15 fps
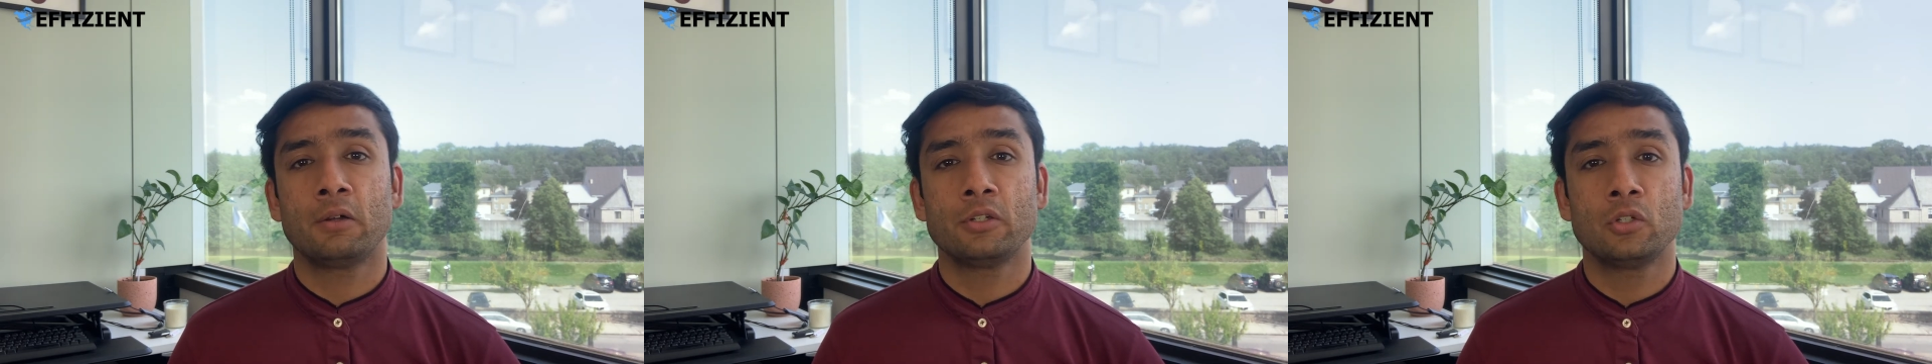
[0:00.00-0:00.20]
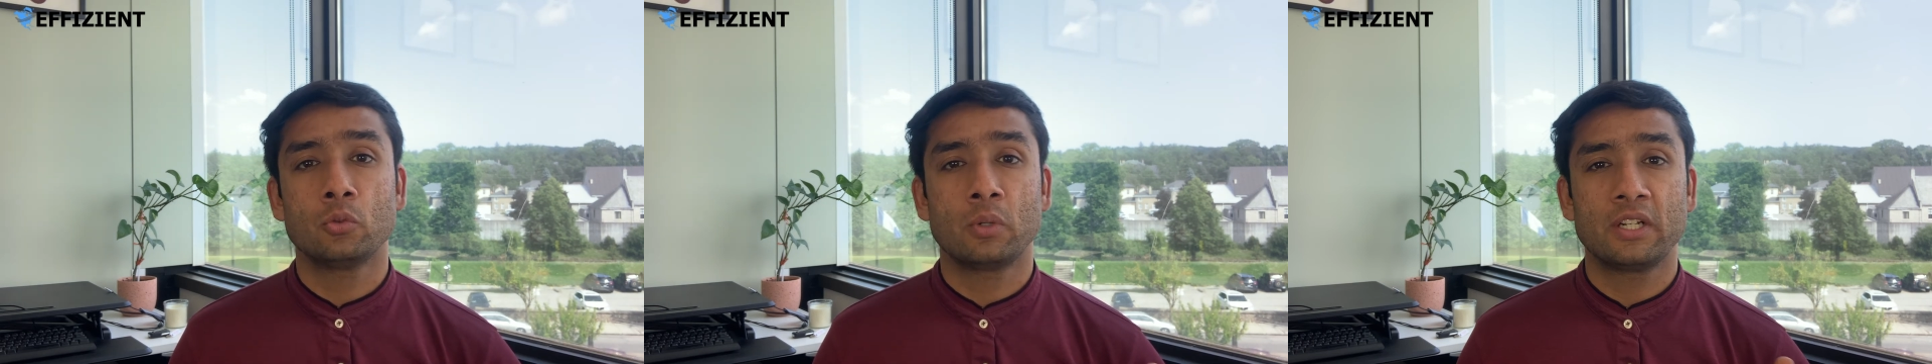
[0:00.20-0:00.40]

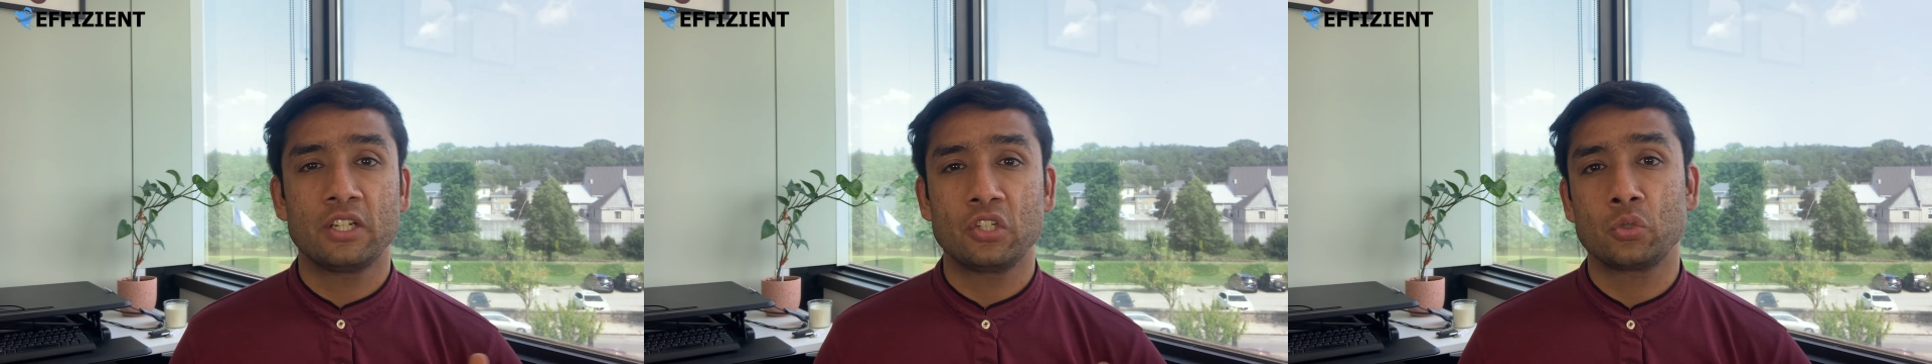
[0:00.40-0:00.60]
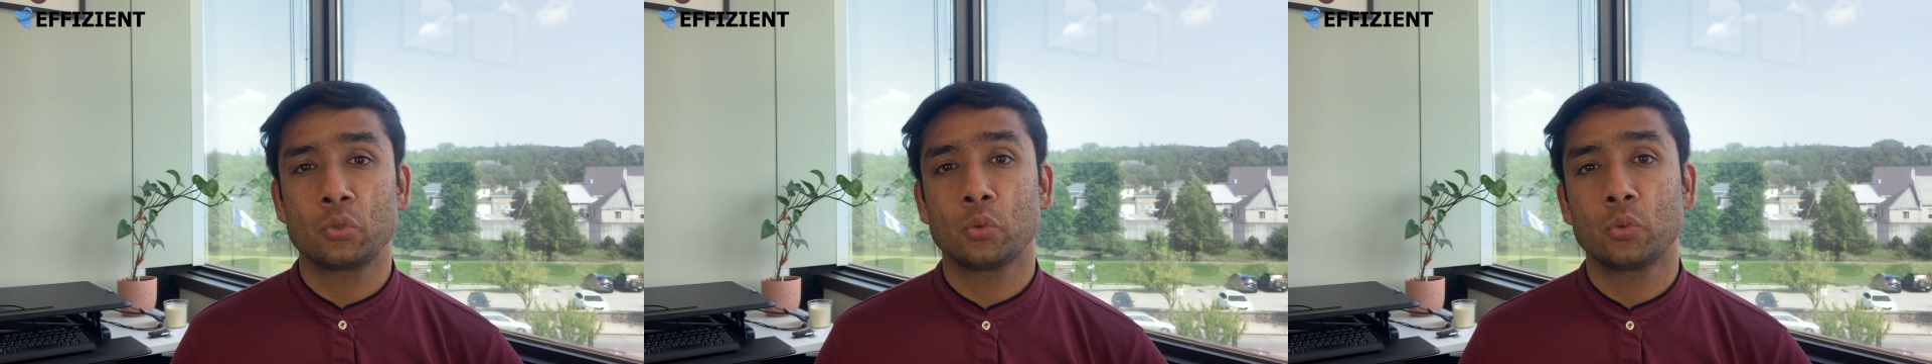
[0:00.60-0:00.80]
you were
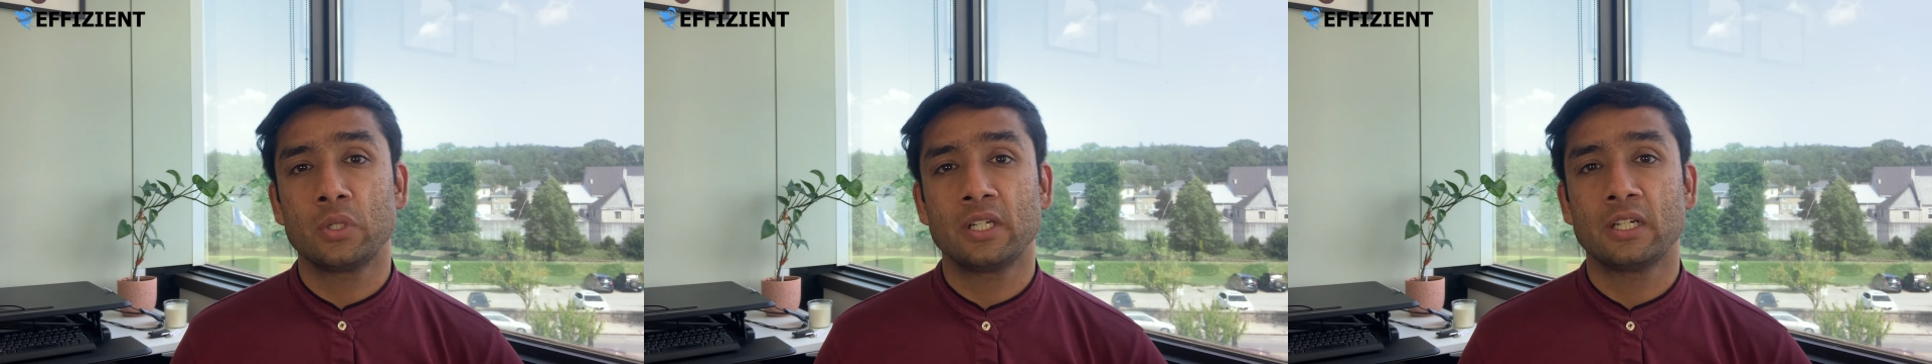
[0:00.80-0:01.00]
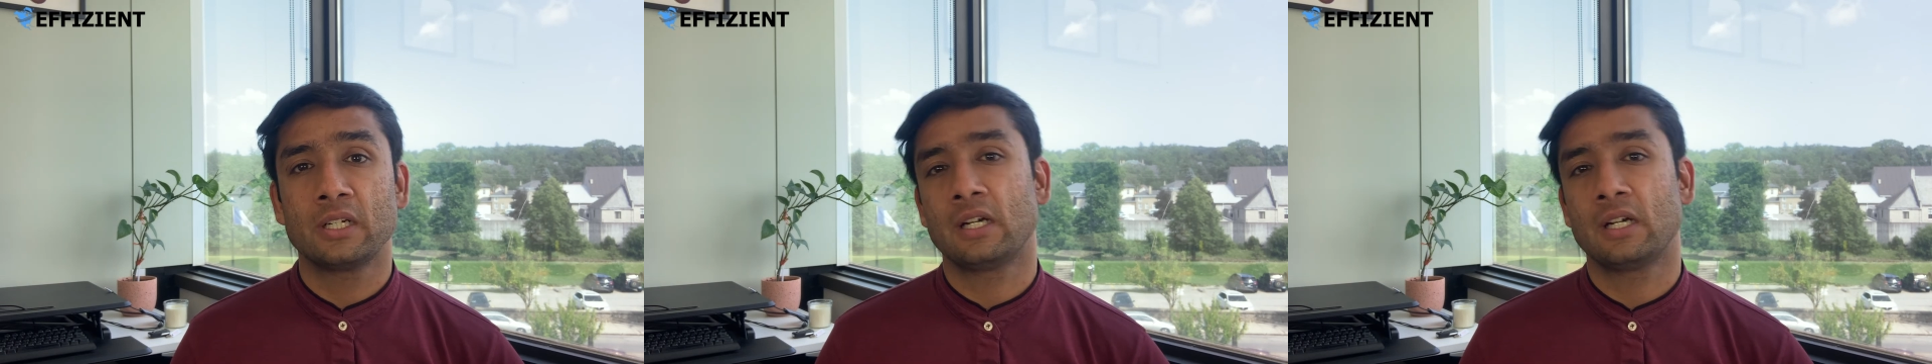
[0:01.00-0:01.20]

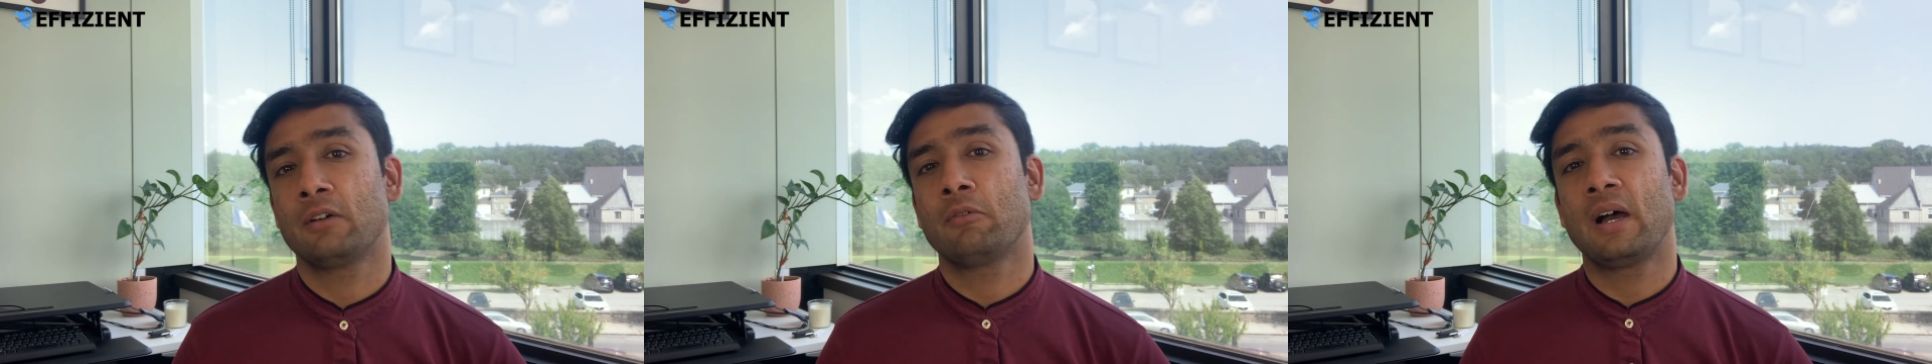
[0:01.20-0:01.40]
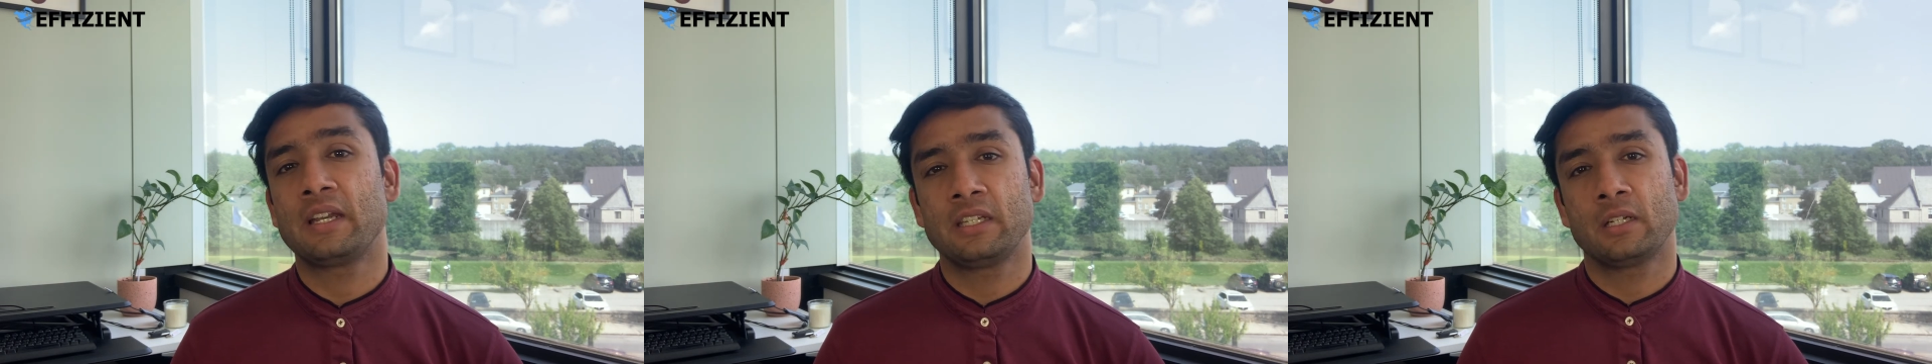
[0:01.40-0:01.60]
issued a
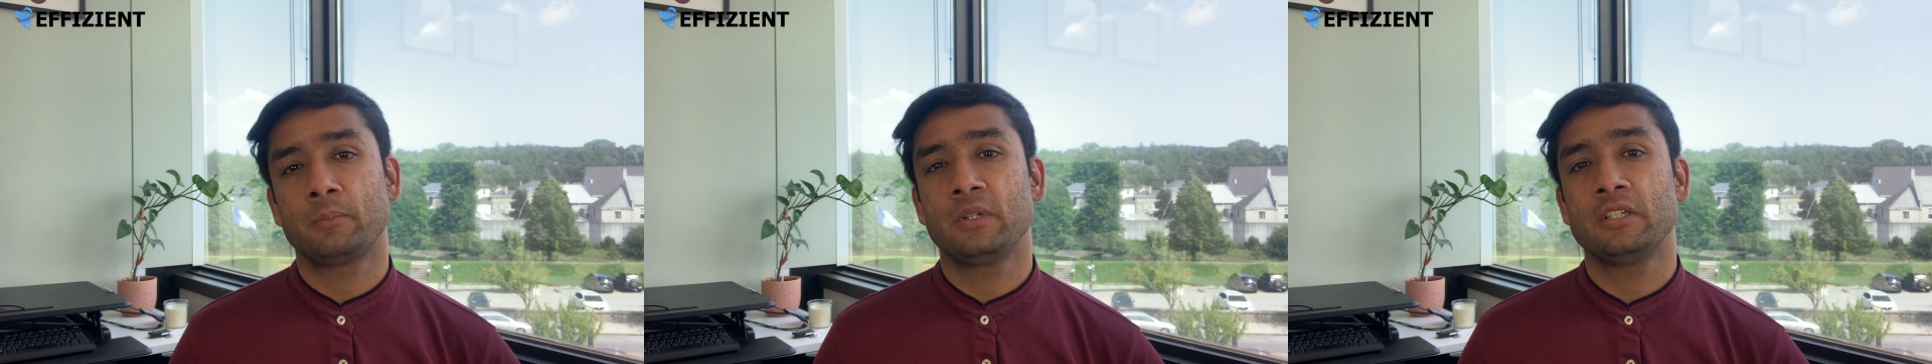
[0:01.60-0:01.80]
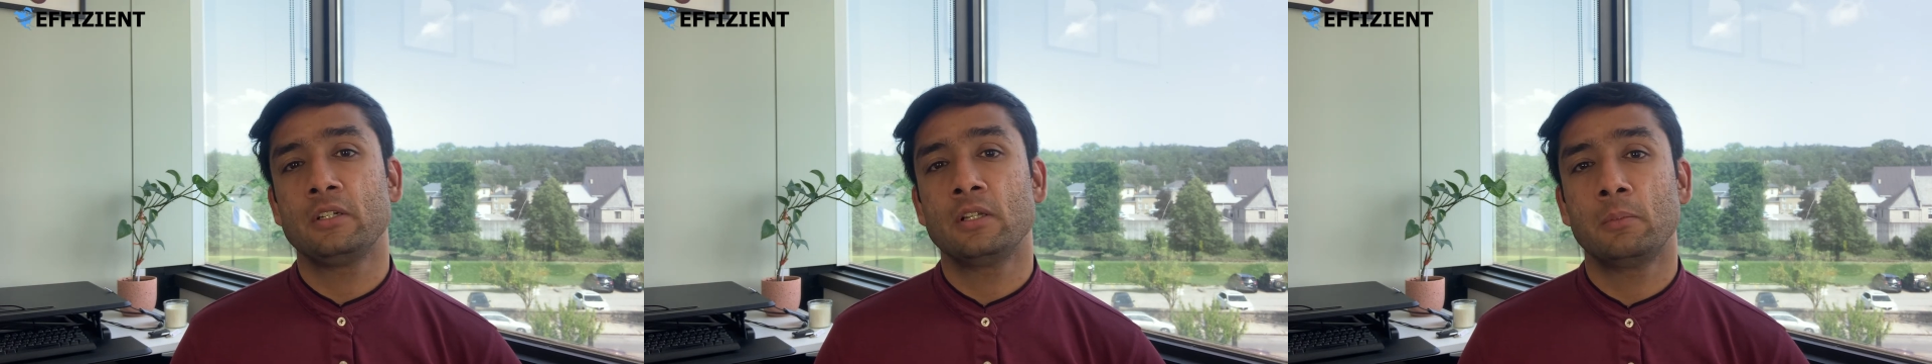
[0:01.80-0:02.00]
1-year
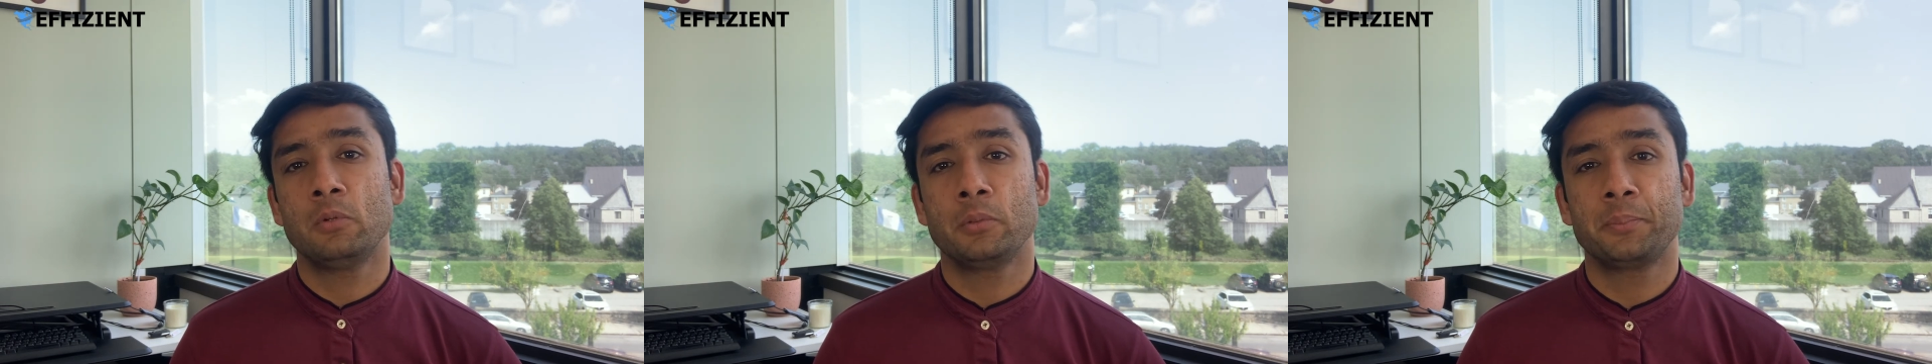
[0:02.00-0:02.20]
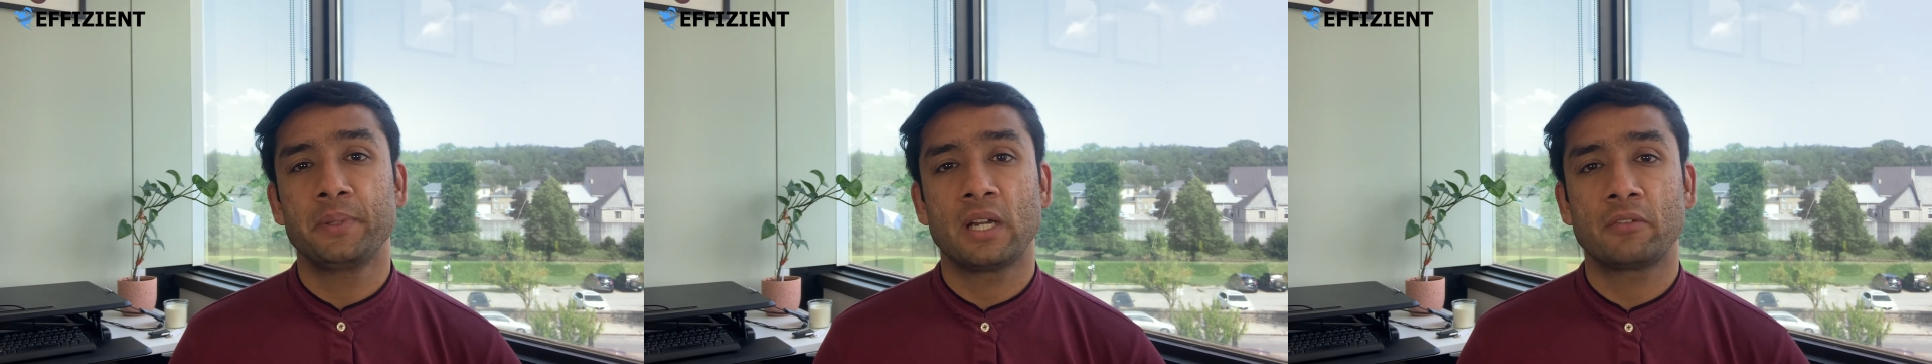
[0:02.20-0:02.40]
PGWP